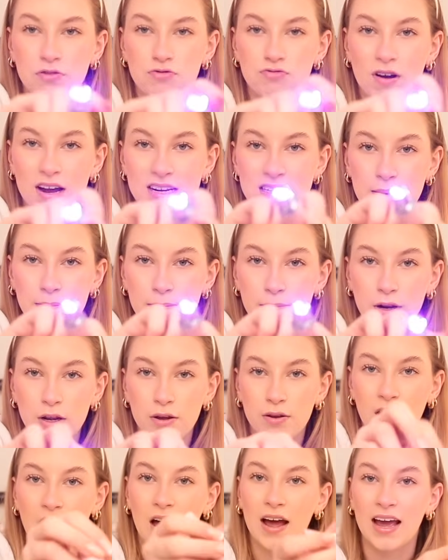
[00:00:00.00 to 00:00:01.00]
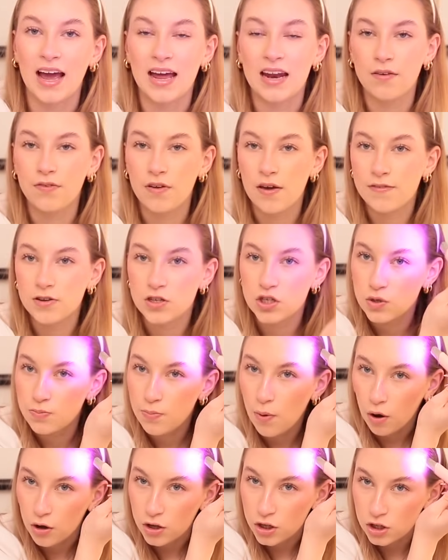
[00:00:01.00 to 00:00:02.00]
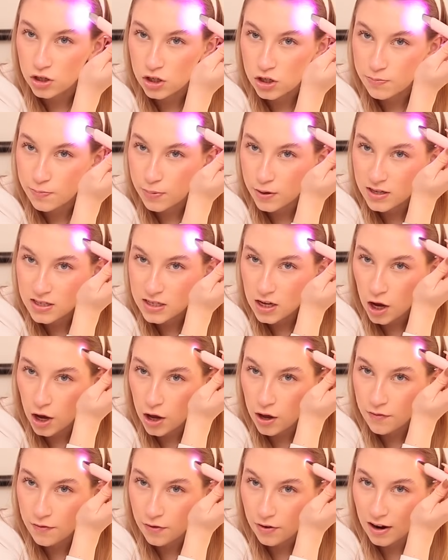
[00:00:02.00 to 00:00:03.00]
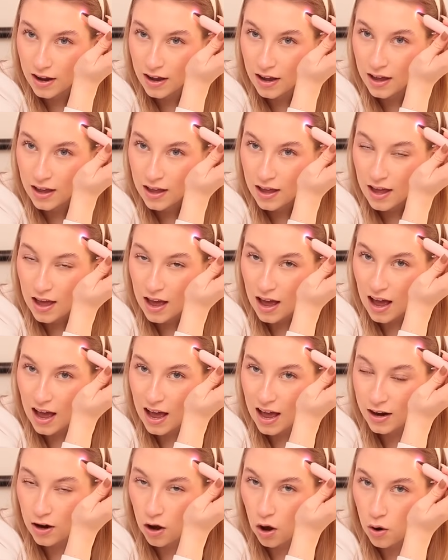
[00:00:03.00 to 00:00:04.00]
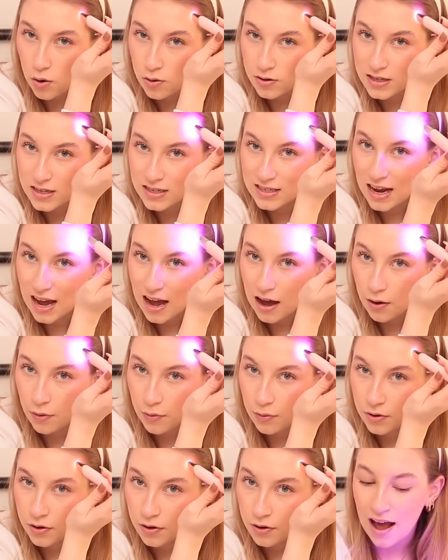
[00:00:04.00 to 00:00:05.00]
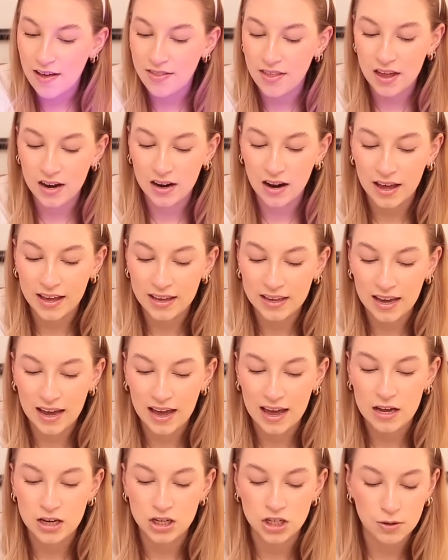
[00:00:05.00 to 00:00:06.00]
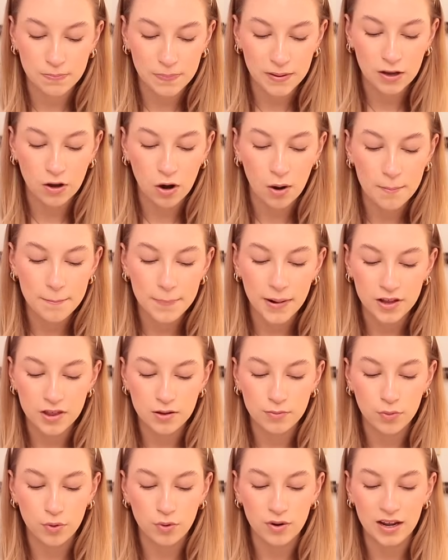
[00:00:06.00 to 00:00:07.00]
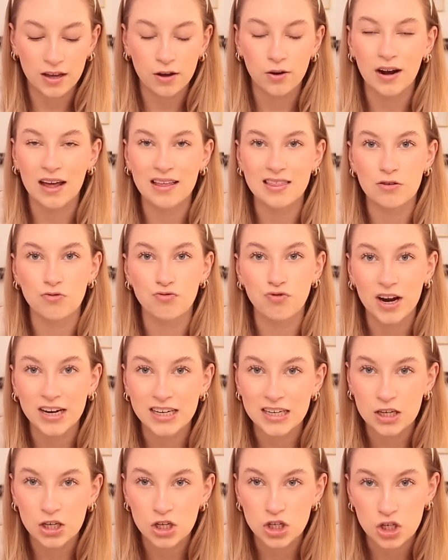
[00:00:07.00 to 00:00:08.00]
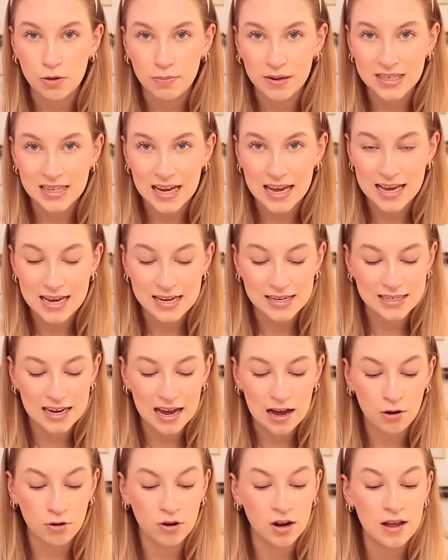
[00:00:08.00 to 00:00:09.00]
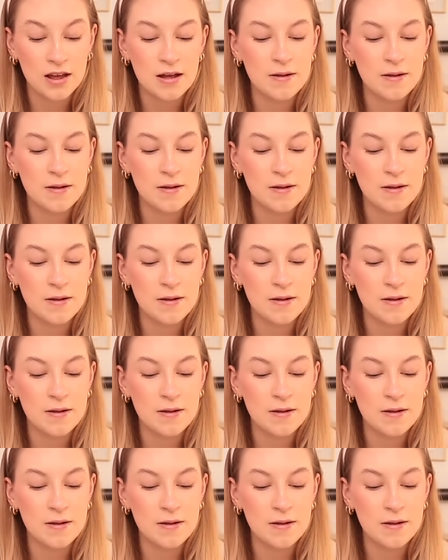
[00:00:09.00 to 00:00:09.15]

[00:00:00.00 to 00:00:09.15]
a red and blue light, and if you have a spot, you just put it over it and hold it down, and then like it should be gone by the morning, or like the redness should be taken down.